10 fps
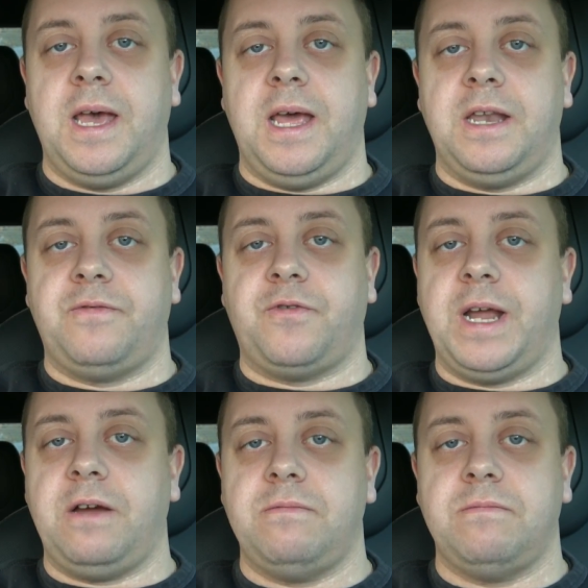And for
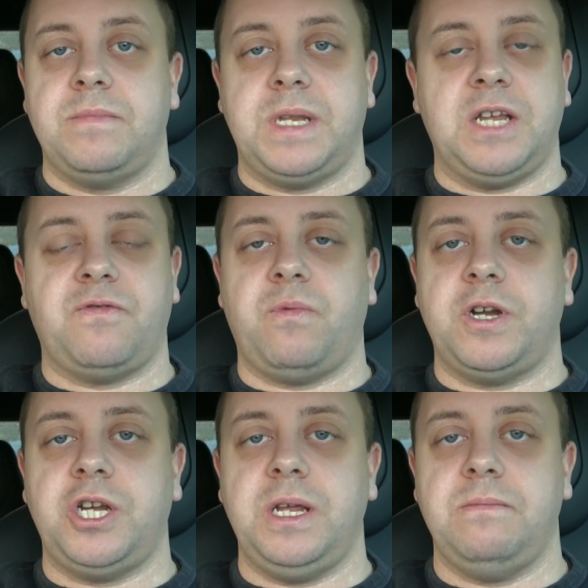now, thanks for
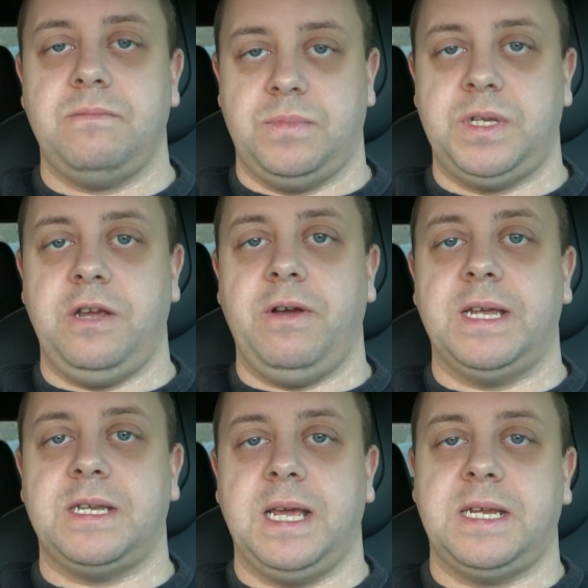watching. See you
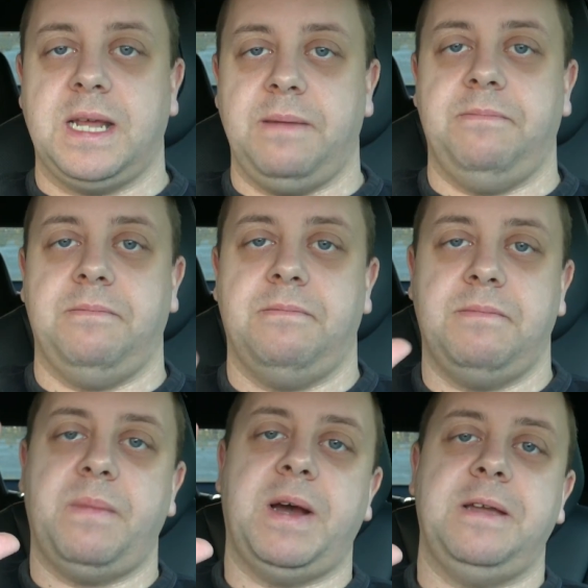guys next time.
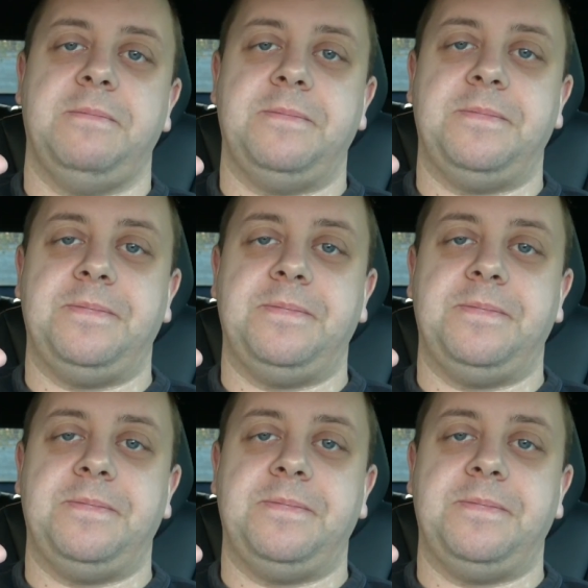Bye bye.